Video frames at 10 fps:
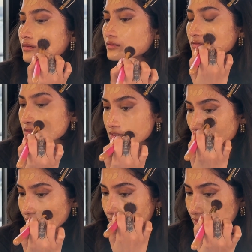This is
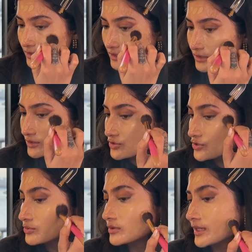definitely
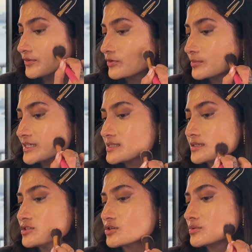too light for my
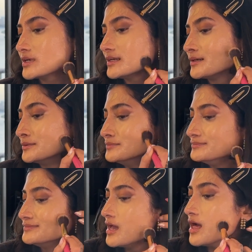skin tone right now.
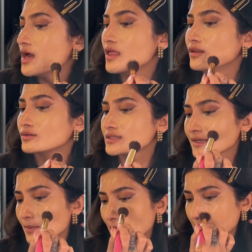It looks like
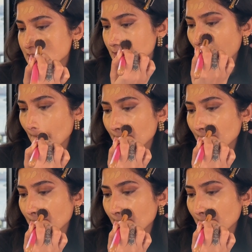a mask.